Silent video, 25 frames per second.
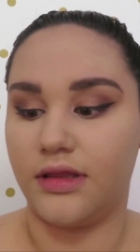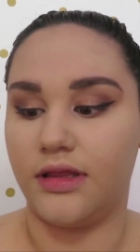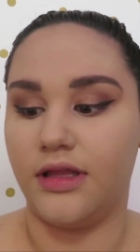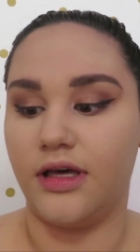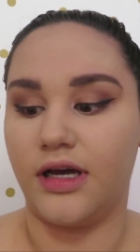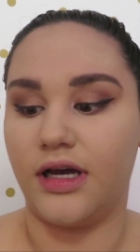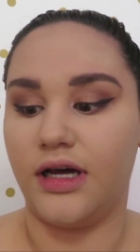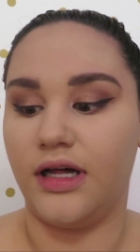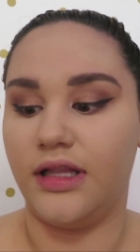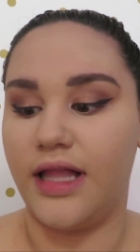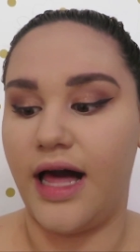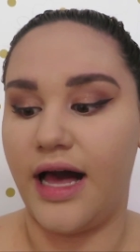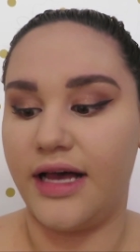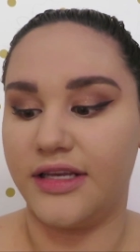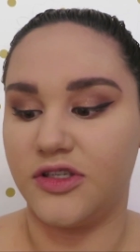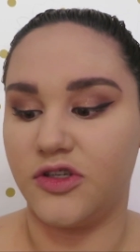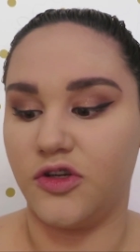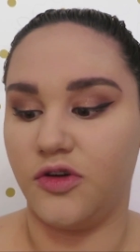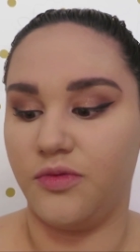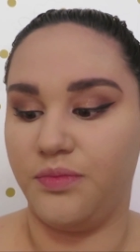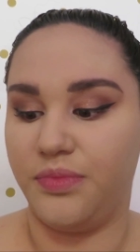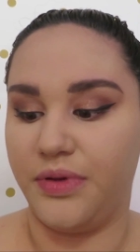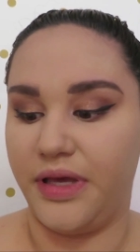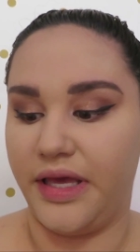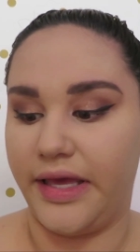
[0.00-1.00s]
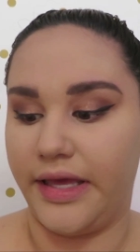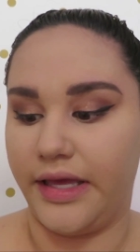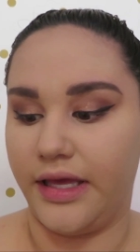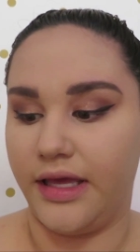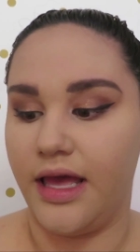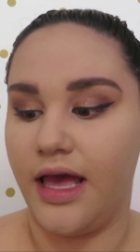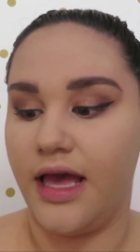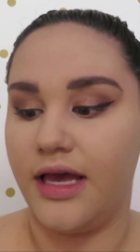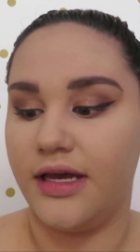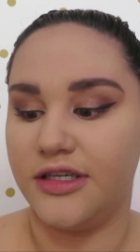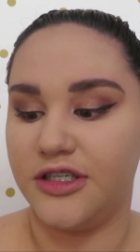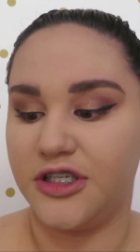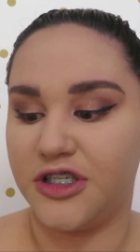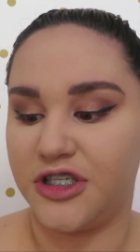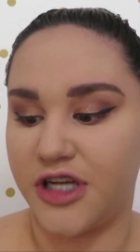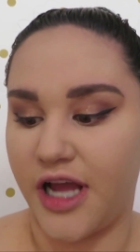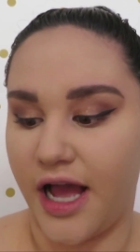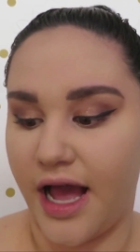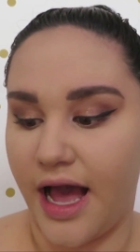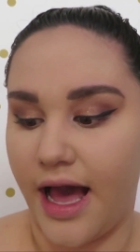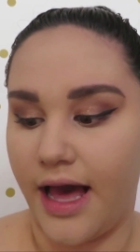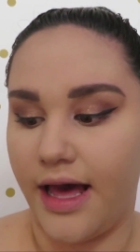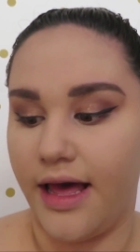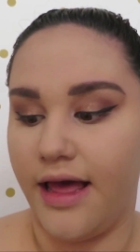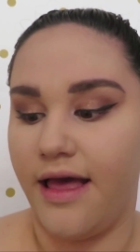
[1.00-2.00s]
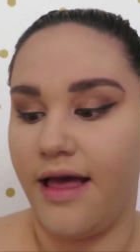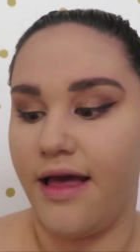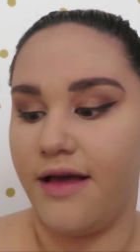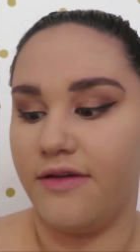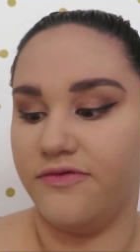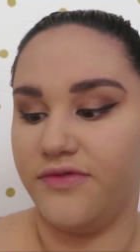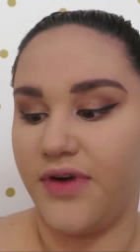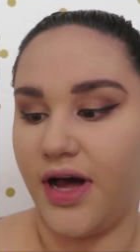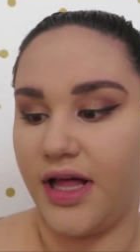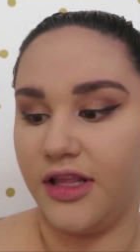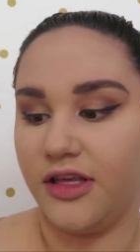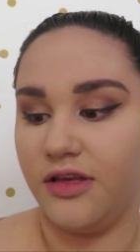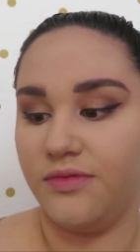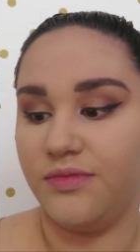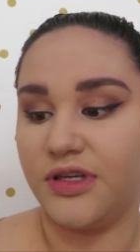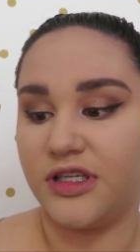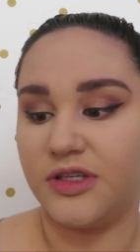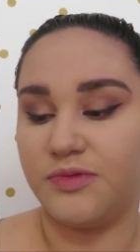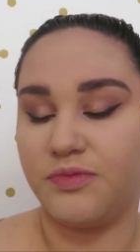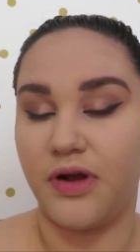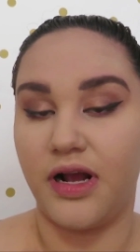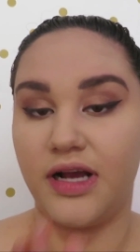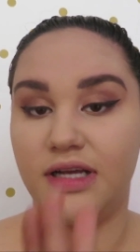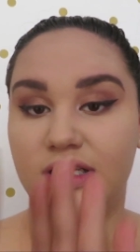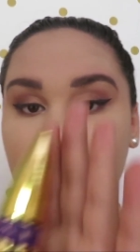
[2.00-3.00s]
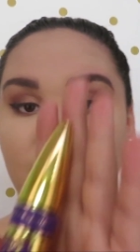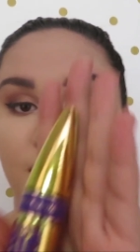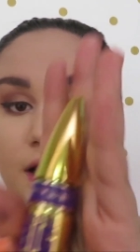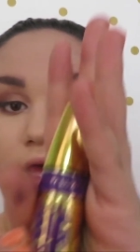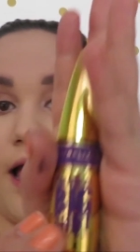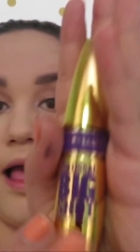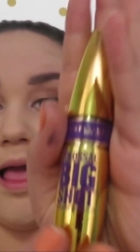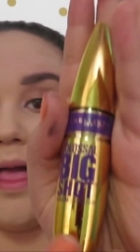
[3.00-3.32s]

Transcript: the Colossal Big Shot Volume Express